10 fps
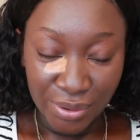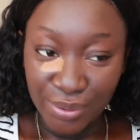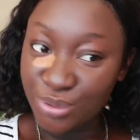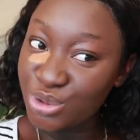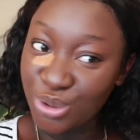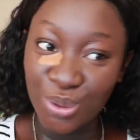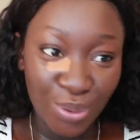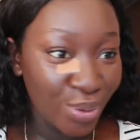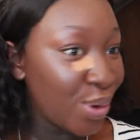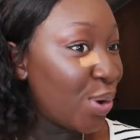Who do
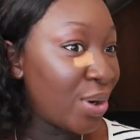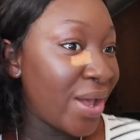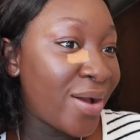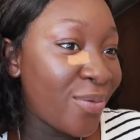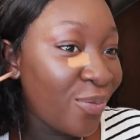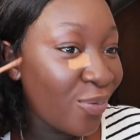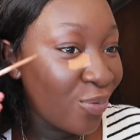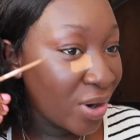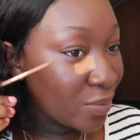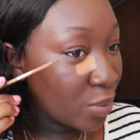you, like,
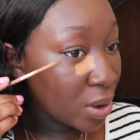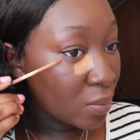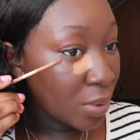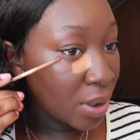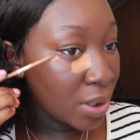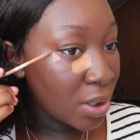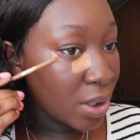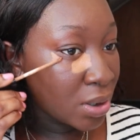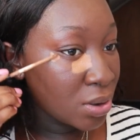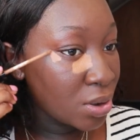what
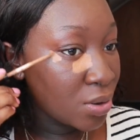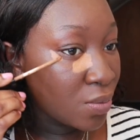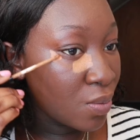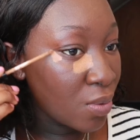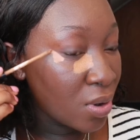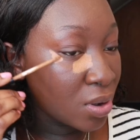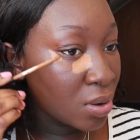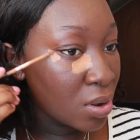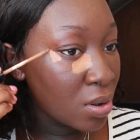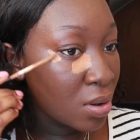again do you
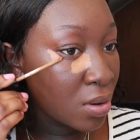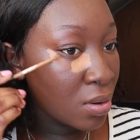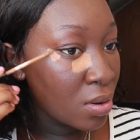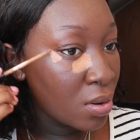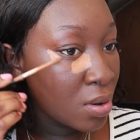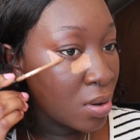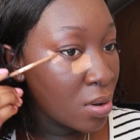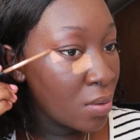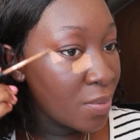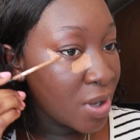want, you know?
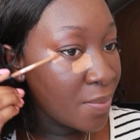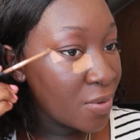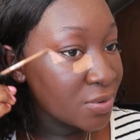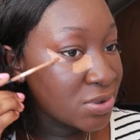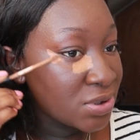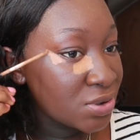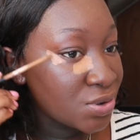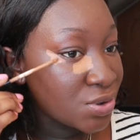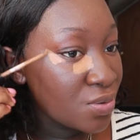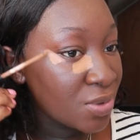People see
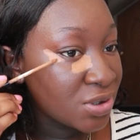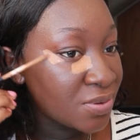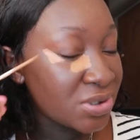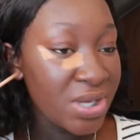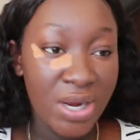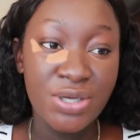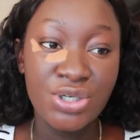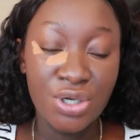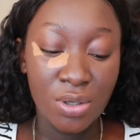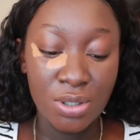so much
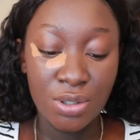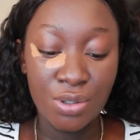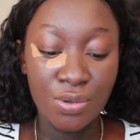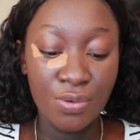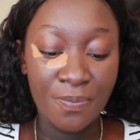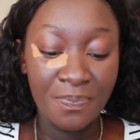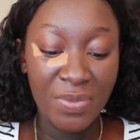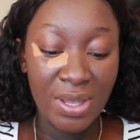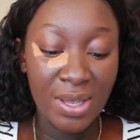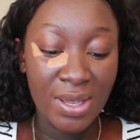potential in you
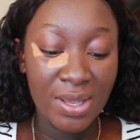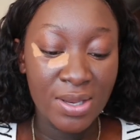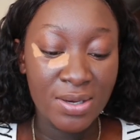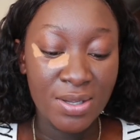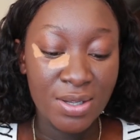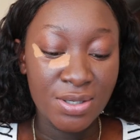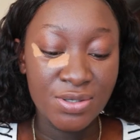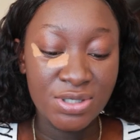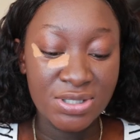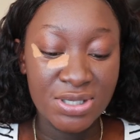and
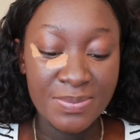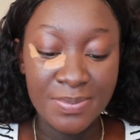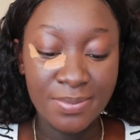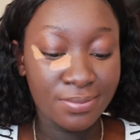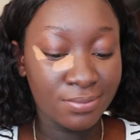you just keep